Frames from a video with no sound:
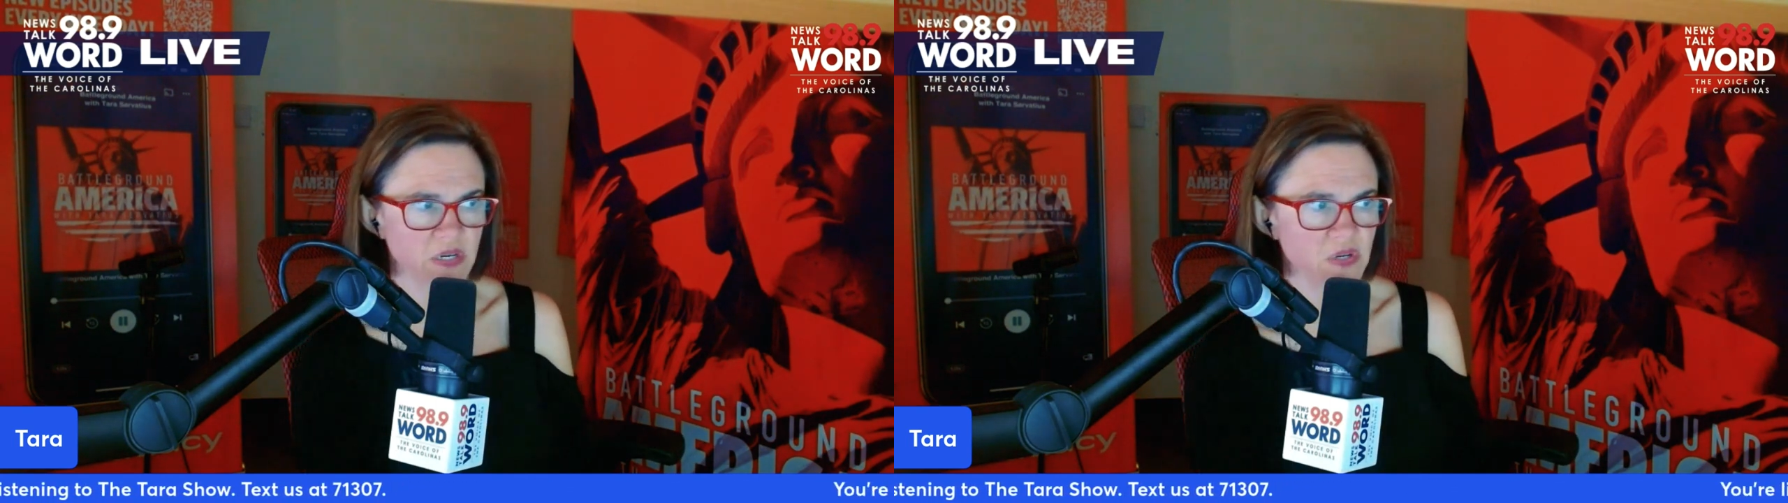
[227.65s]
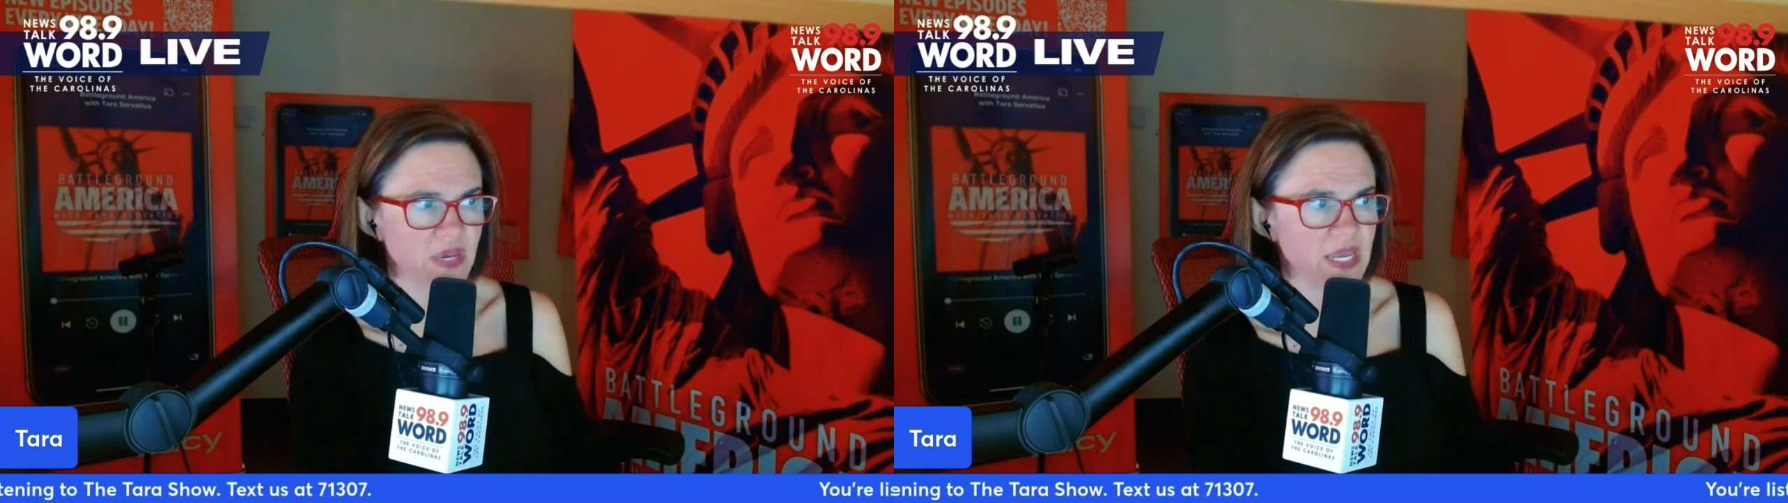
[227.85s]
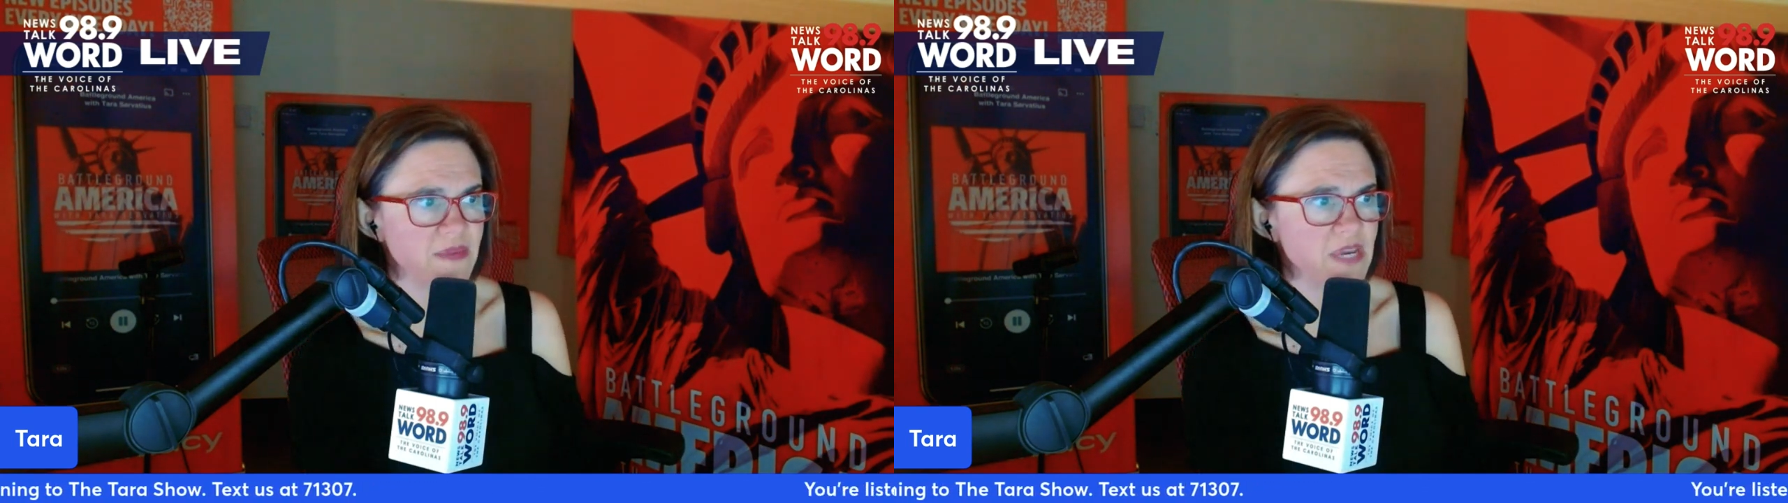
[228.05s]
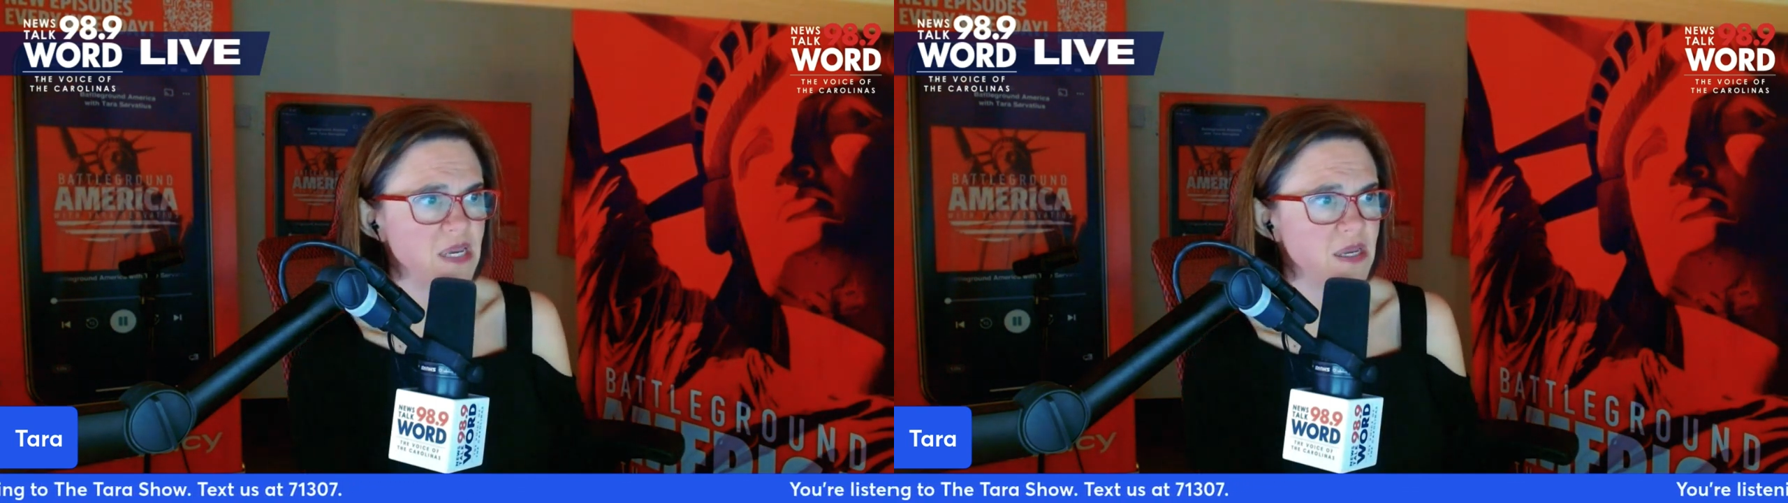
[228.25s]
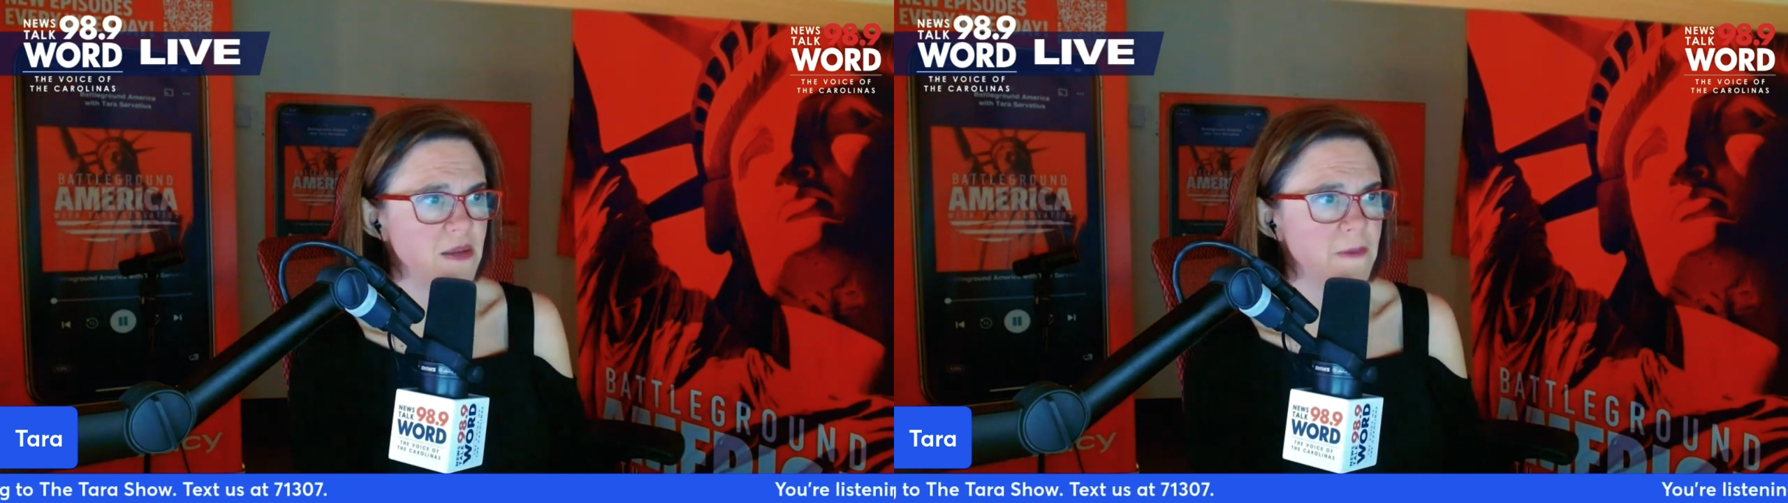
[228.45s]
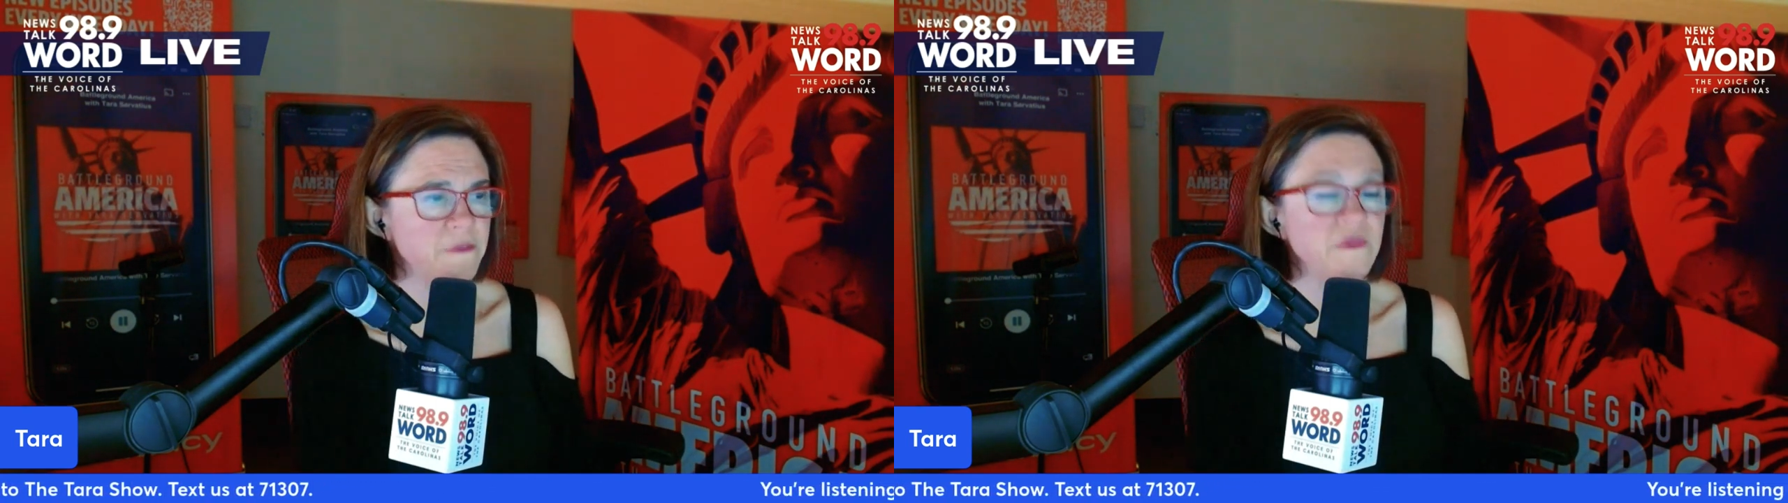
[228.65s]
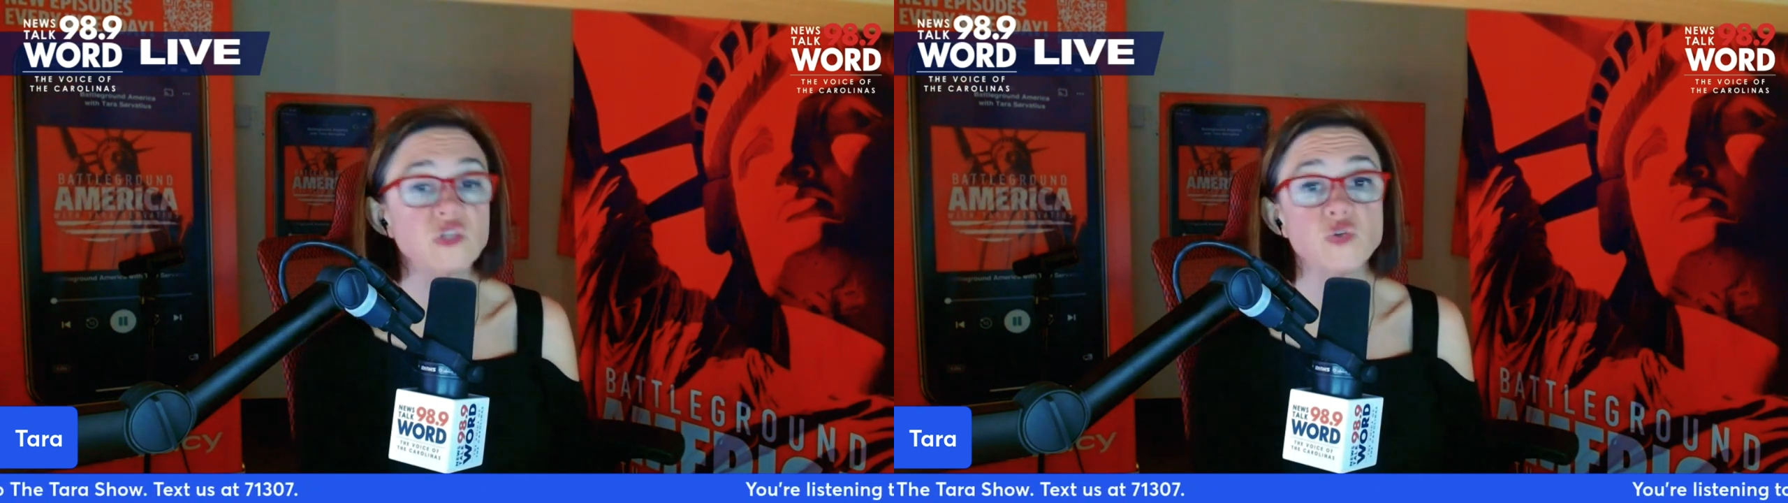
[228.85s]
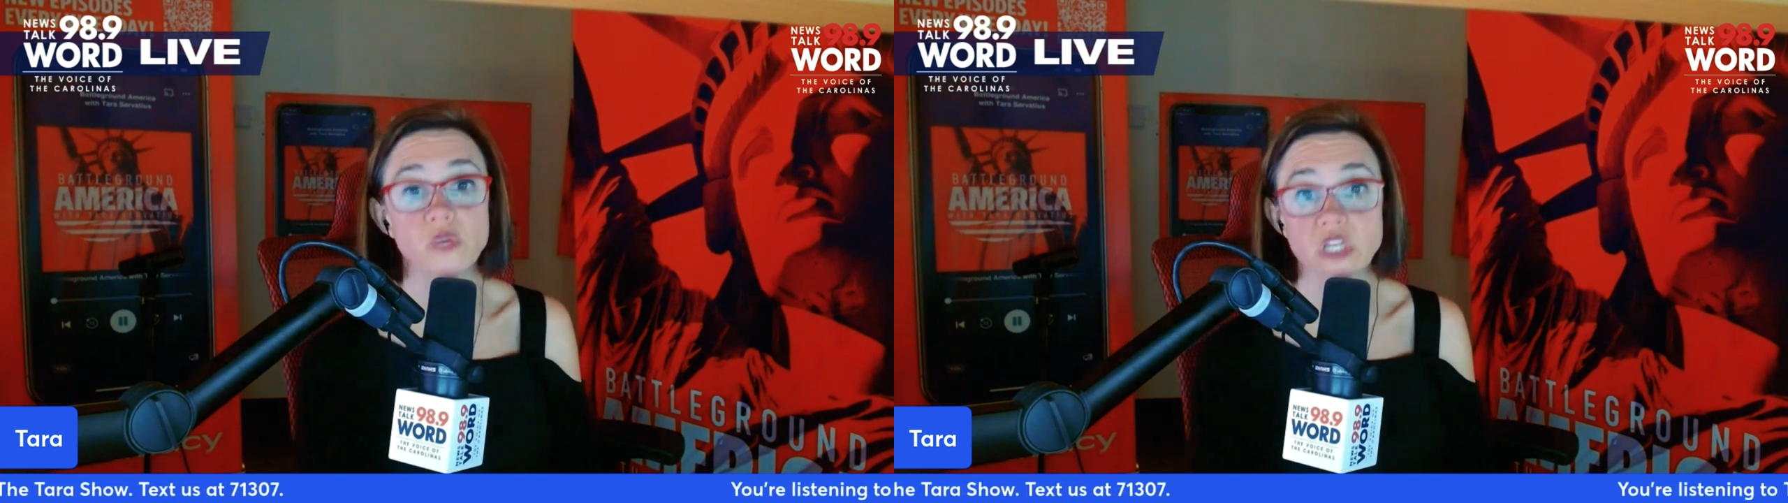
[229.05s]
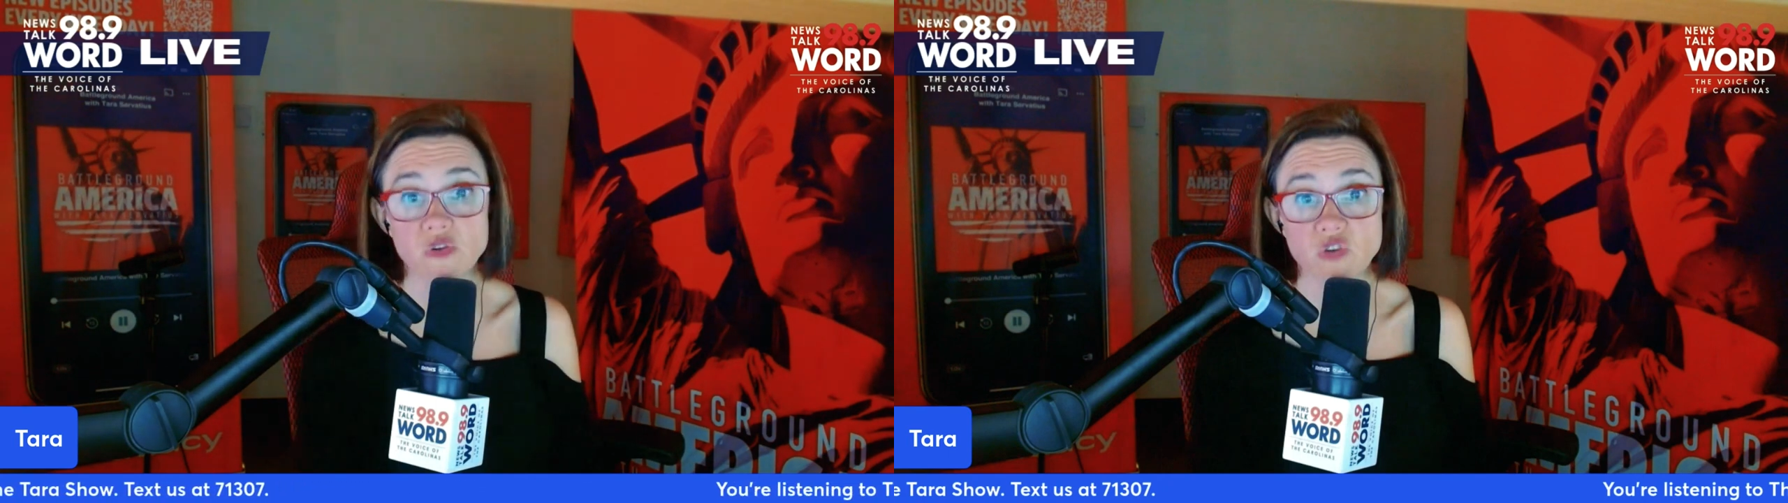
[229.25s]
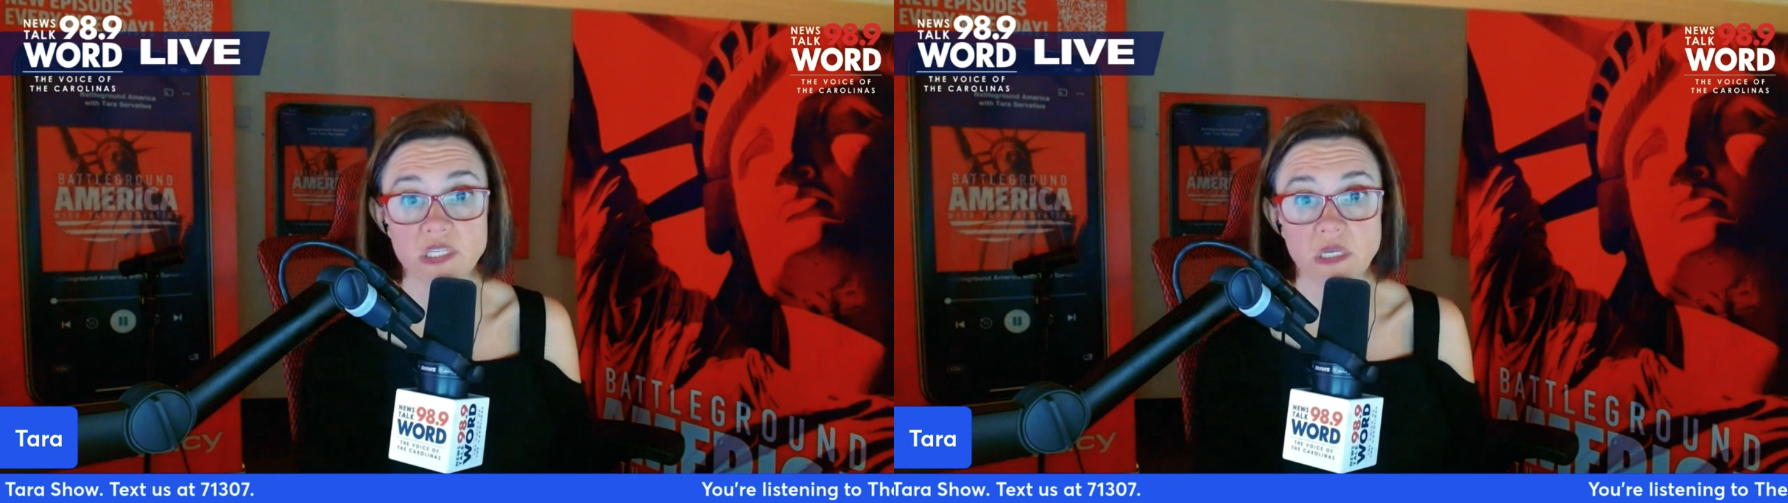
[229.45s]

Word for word: Are you kidding me? This is window dressing.